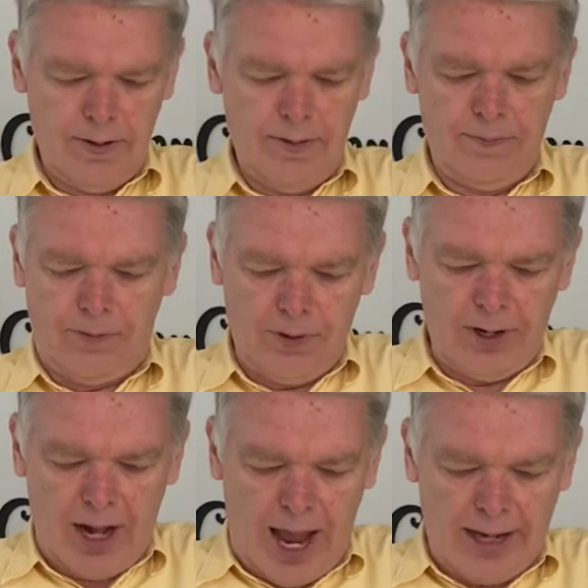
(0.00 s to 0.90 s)
for
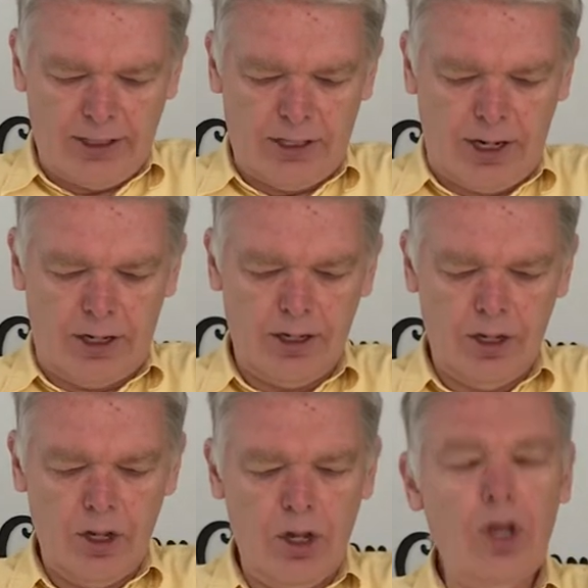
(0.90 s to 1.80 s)
Elijah.
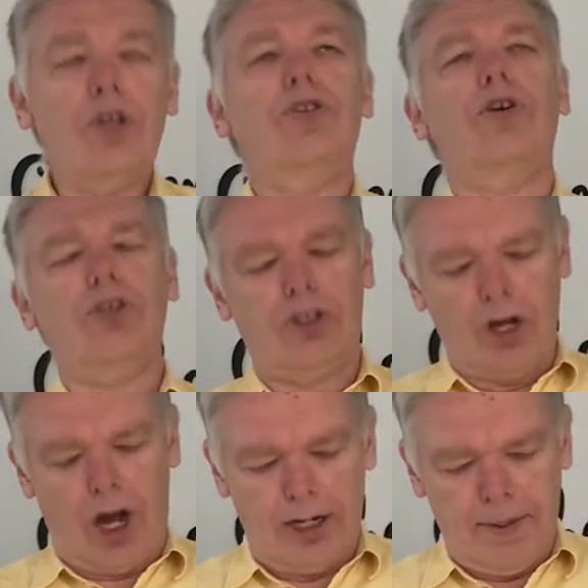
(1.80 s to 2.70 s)
So
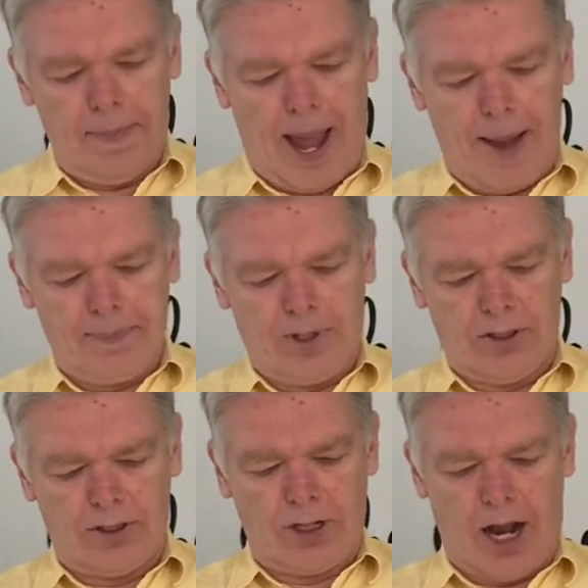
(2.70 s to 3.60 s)
John the
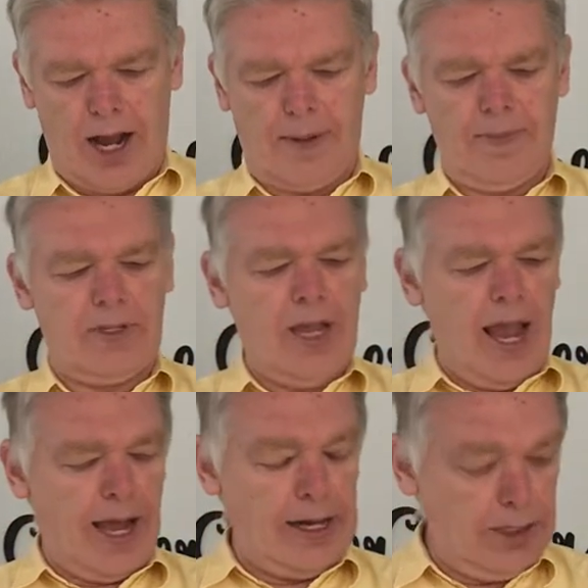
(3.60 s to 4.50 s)
Baptist comes
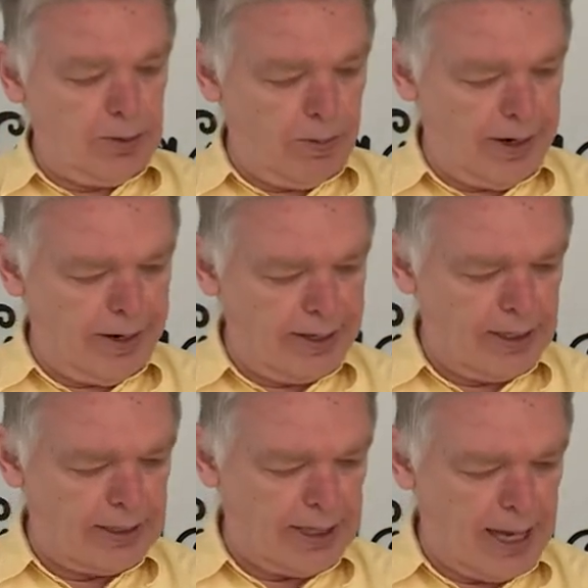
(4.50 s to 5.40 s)
and he's wearing the
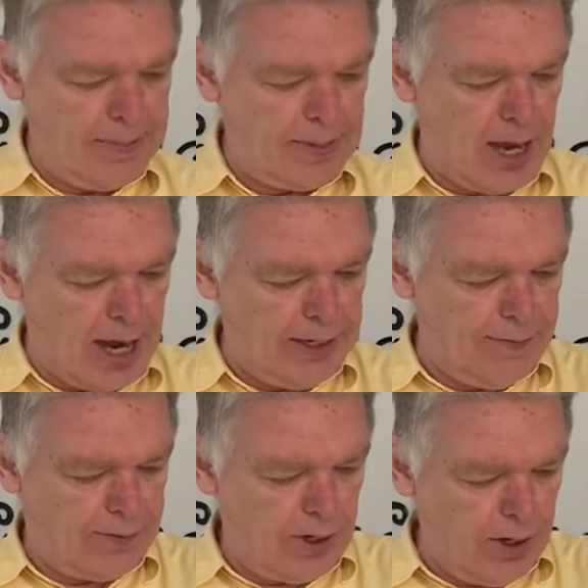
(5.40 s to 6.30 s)
same kind
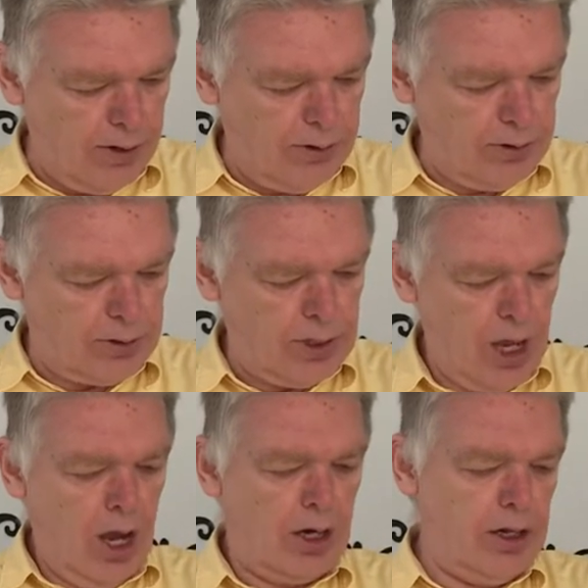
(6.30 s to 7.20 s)
of clothes
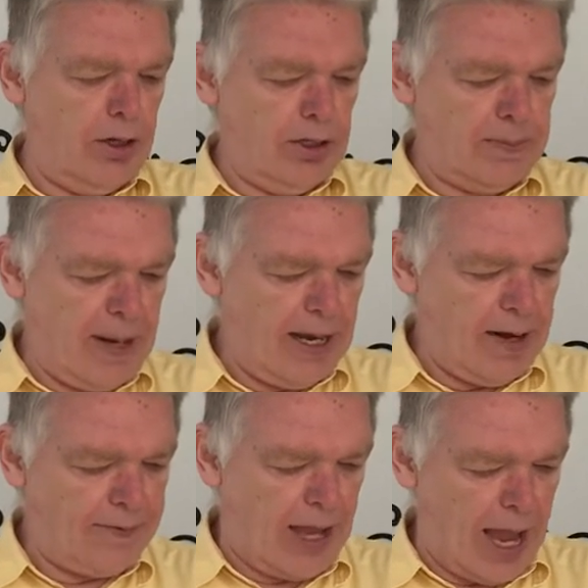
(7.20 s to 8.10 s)
clothes made
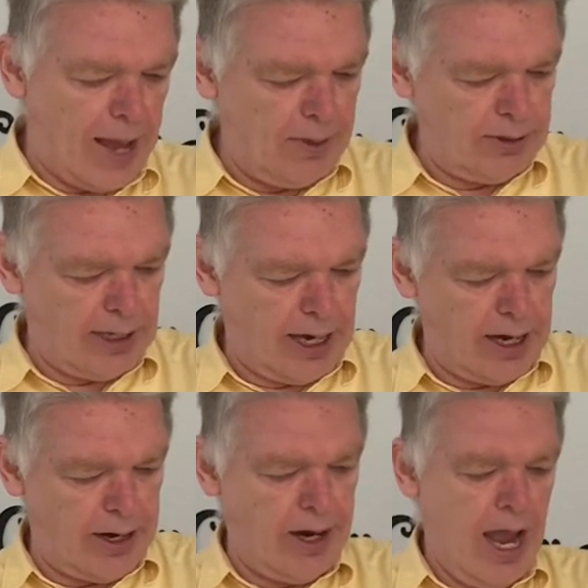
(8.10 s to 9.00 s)
of camel's
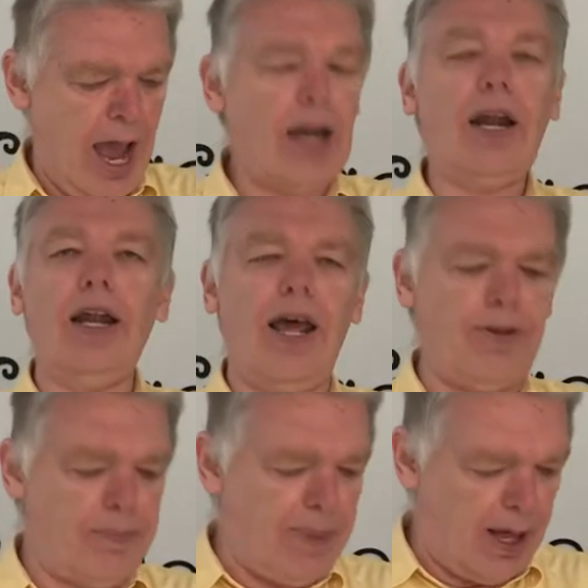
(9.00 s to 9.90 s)
hair, and a
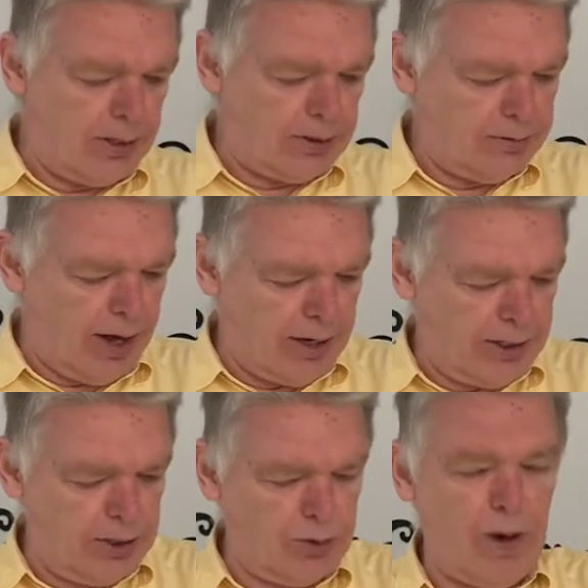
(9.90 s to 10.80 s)
leather belt around
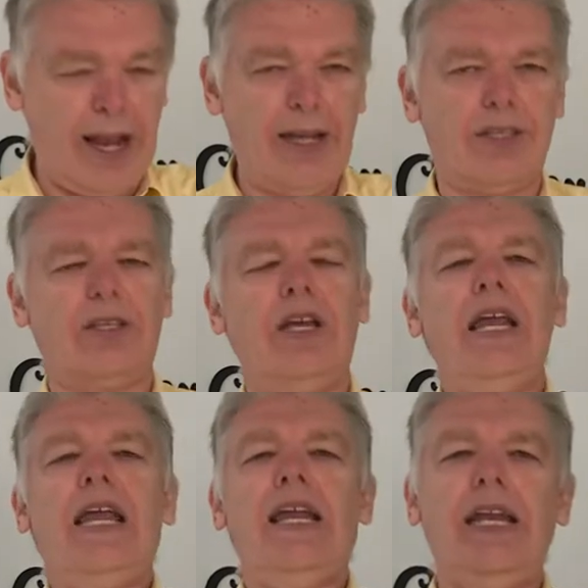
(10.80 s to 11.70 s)
his waist.
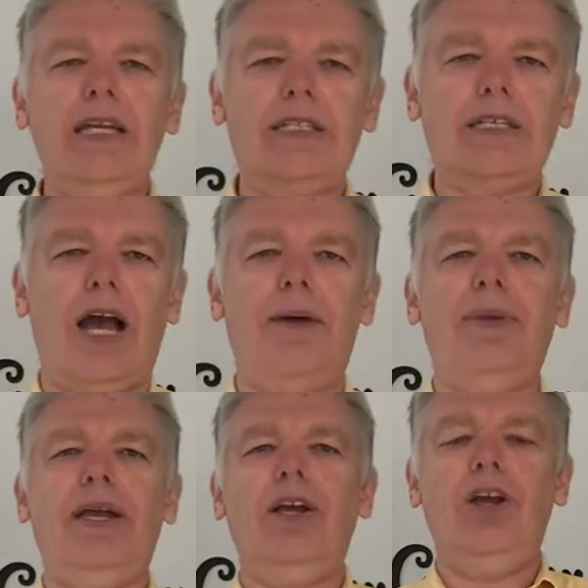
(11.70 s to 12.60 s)
He is
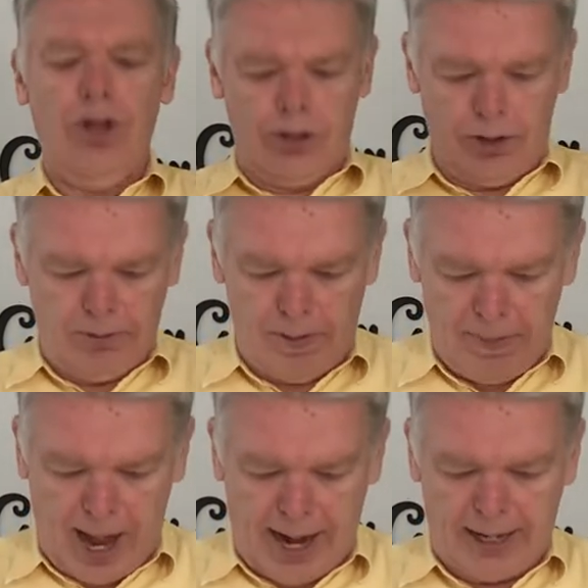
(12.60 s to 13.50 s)
coming to
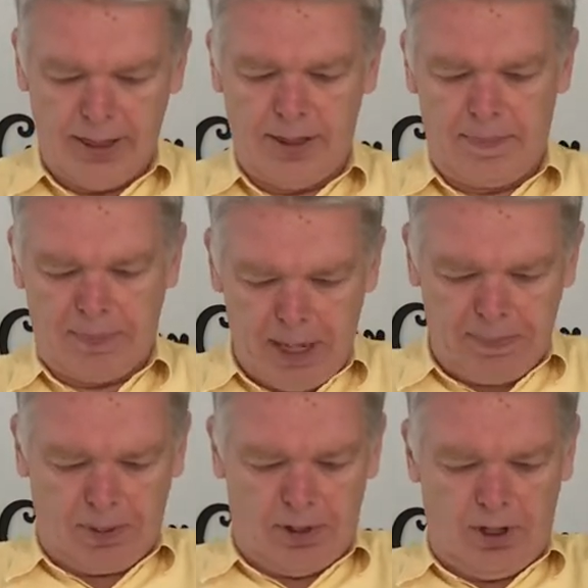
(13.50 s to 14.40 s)
remind the
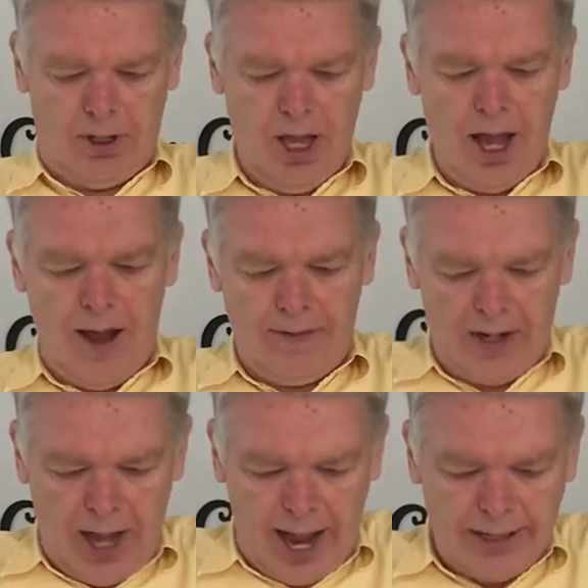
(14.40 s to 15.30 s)
people of
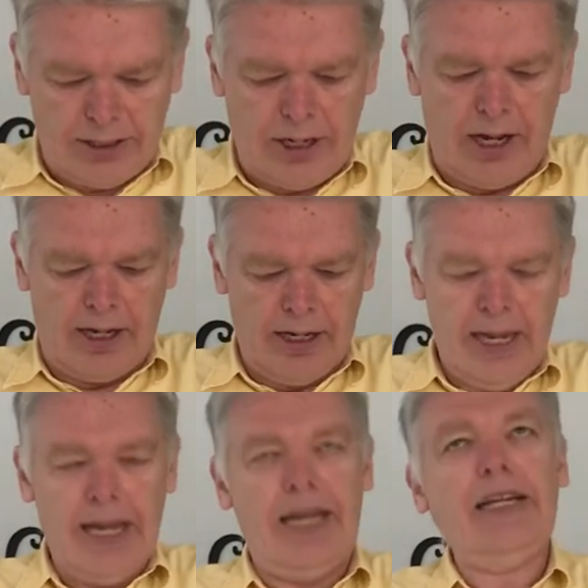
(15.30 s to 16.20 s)
Elijah.
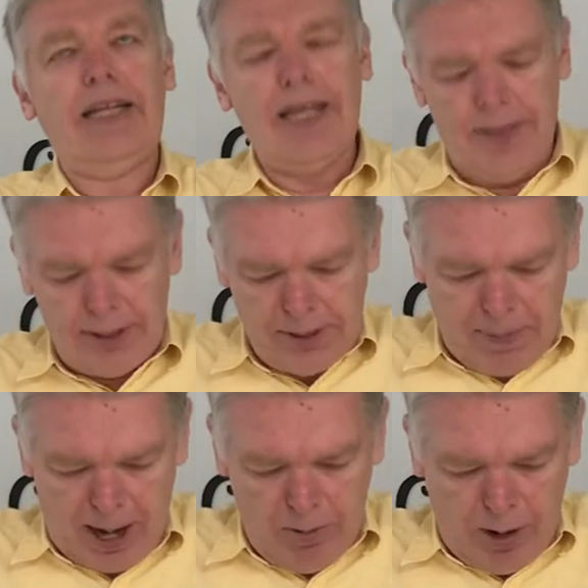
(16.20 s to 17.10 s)
He did this
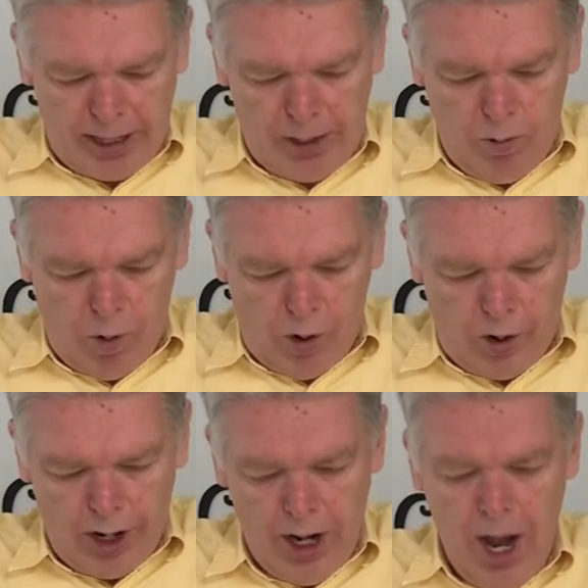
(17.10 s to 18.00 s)
by what he
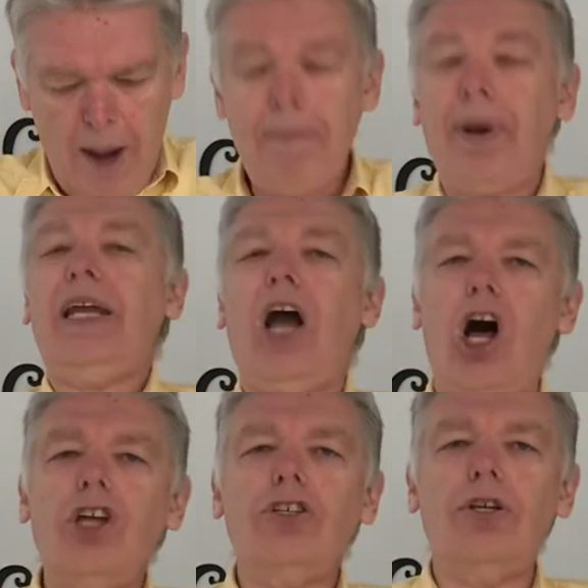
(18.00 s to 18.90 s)
wore, but he
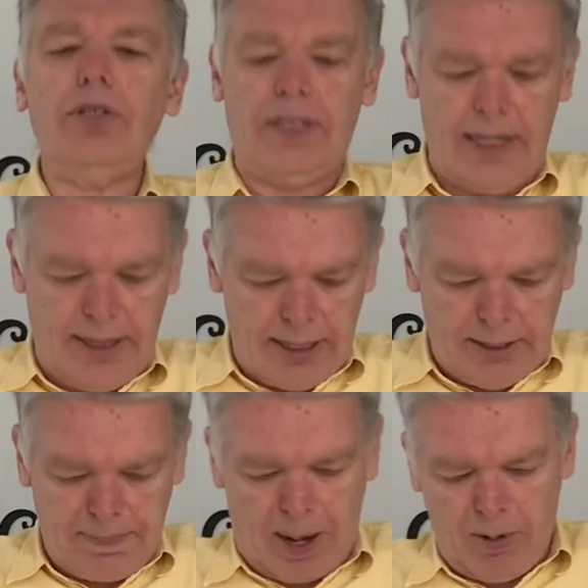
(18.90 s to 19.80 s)
also did this
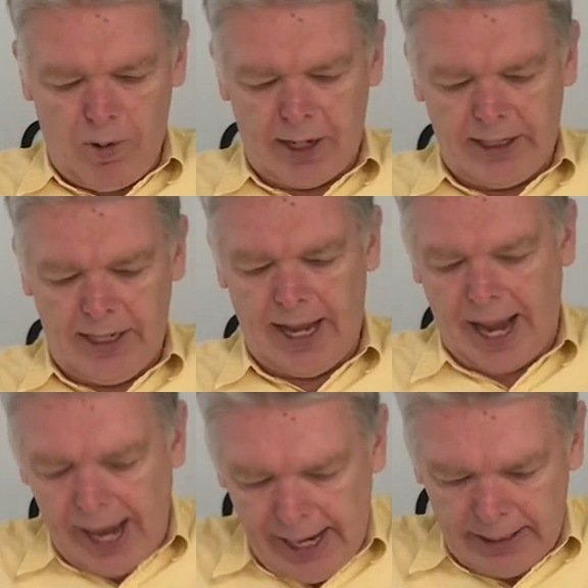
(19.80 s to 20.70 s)
by what he
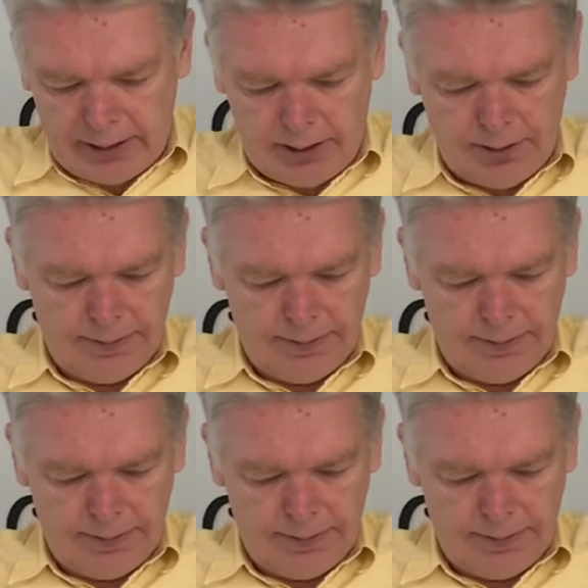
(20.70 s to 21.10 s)
ate.